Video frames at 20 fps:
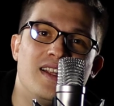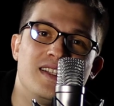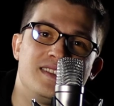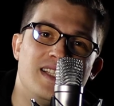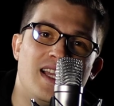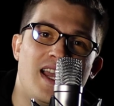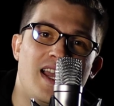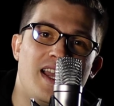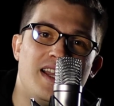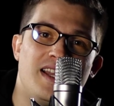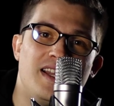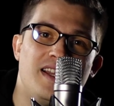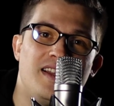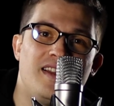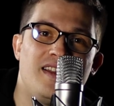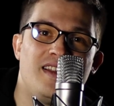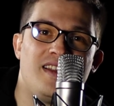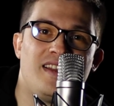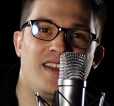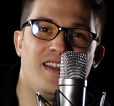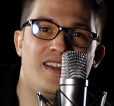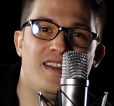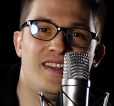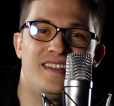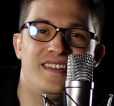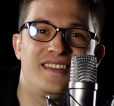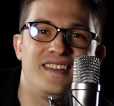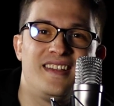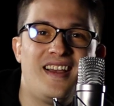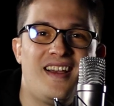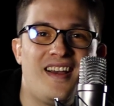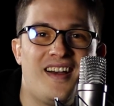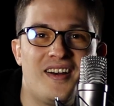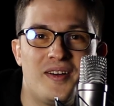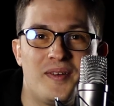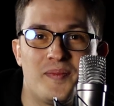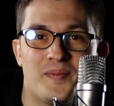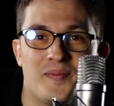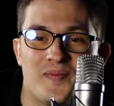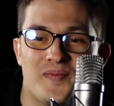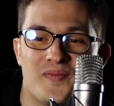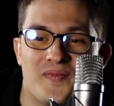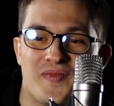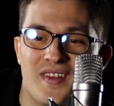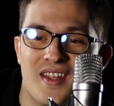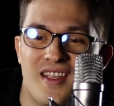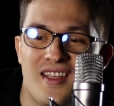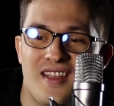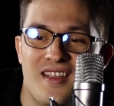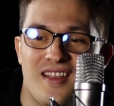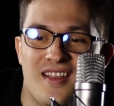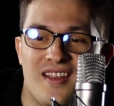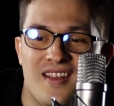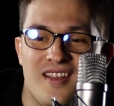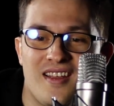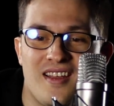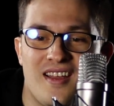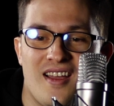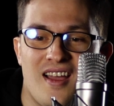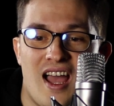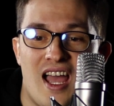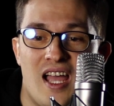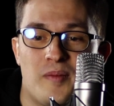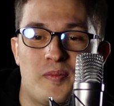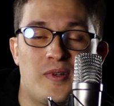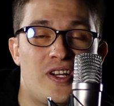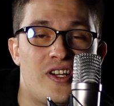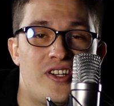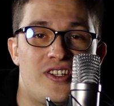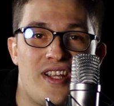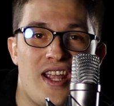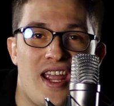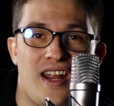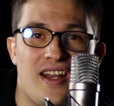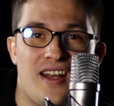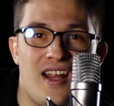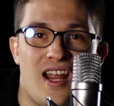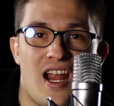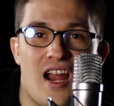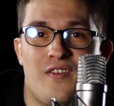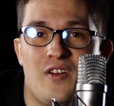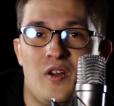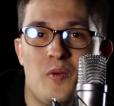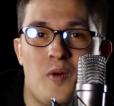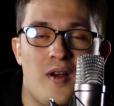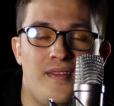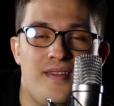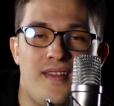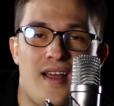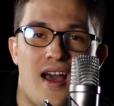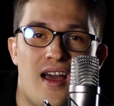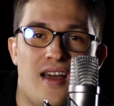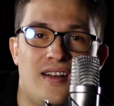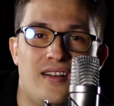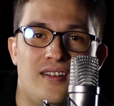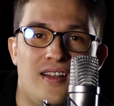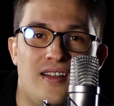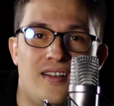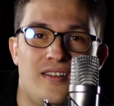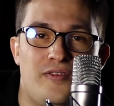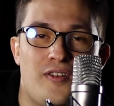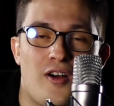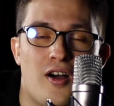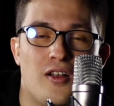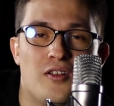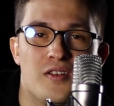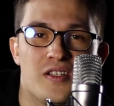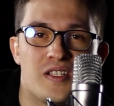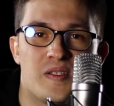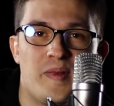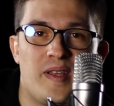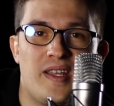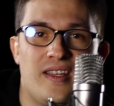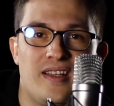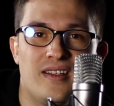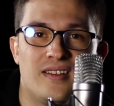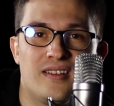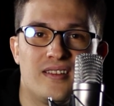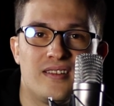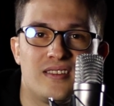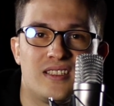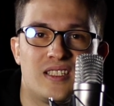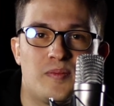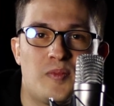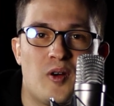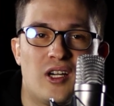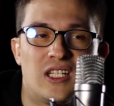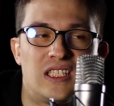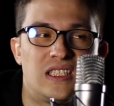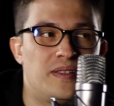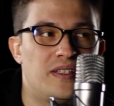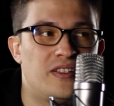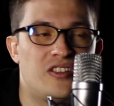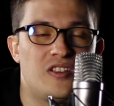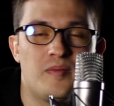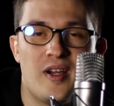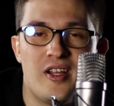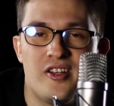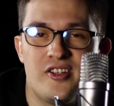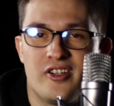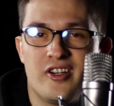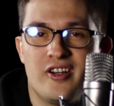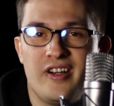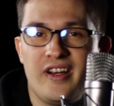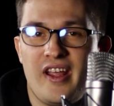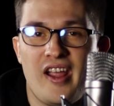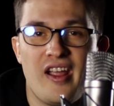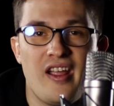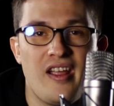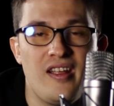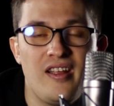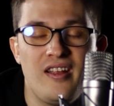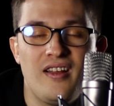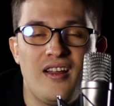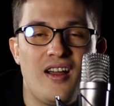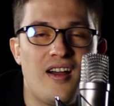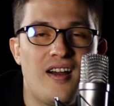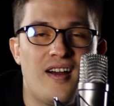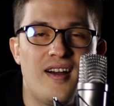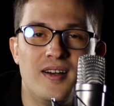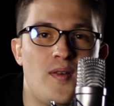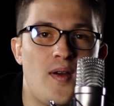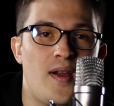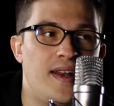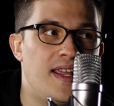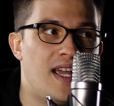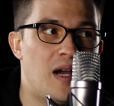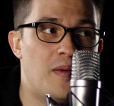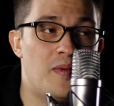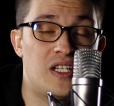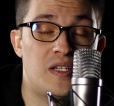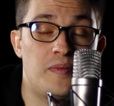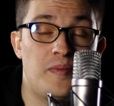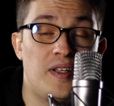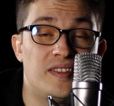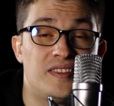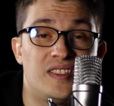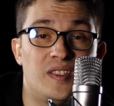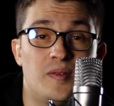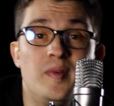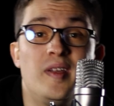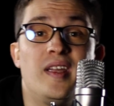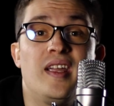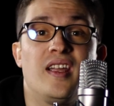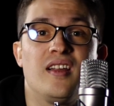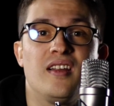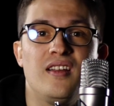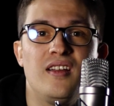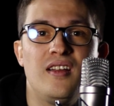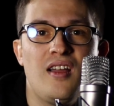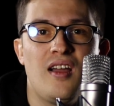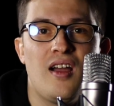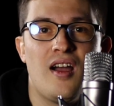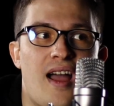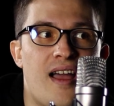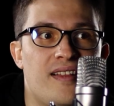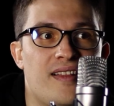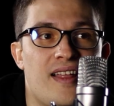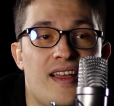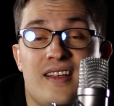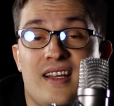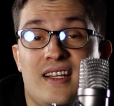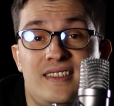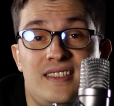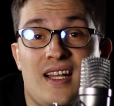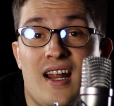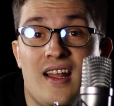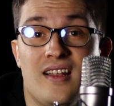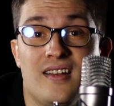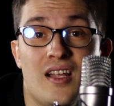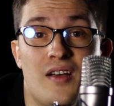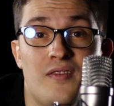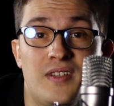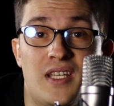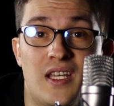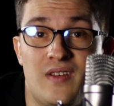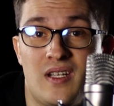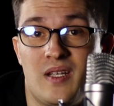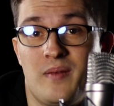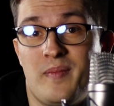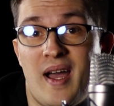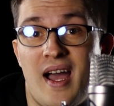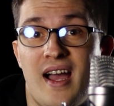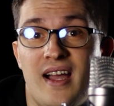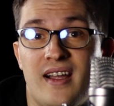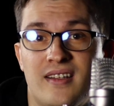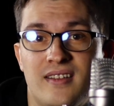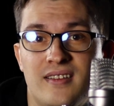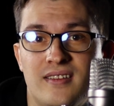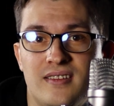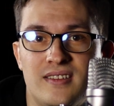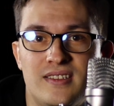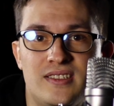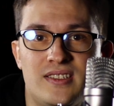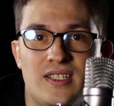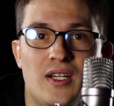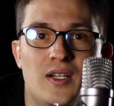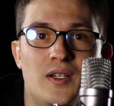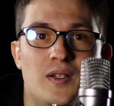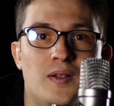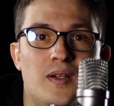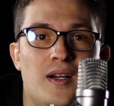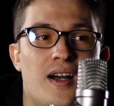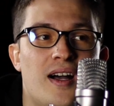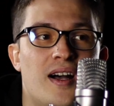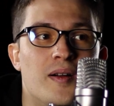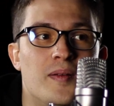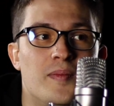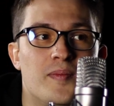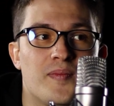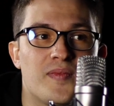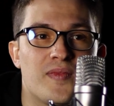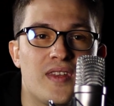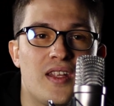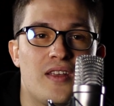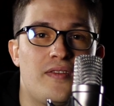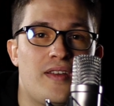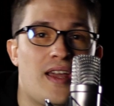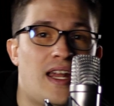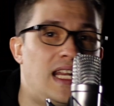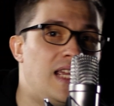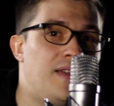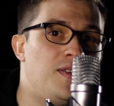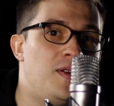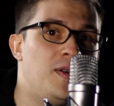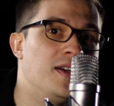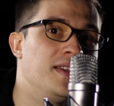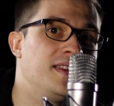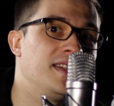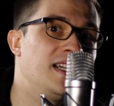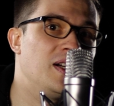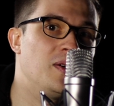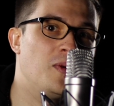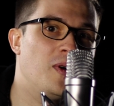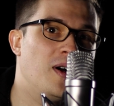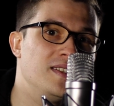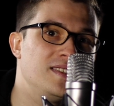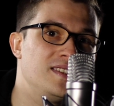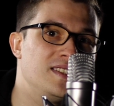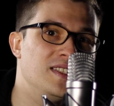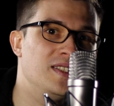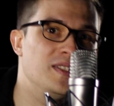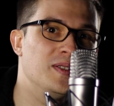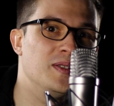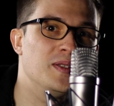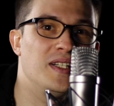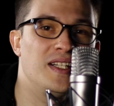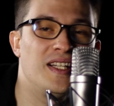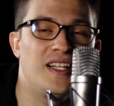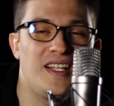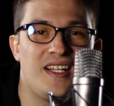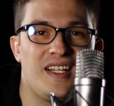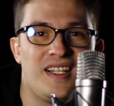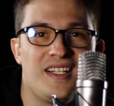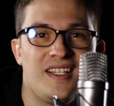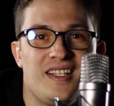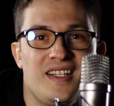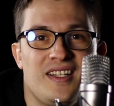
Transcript: all I gotta say is I appreciate everyone that follows me and supports me through my journey. You have no idea how much it means to me. But like I said, I love giving back. So if any of you out there want to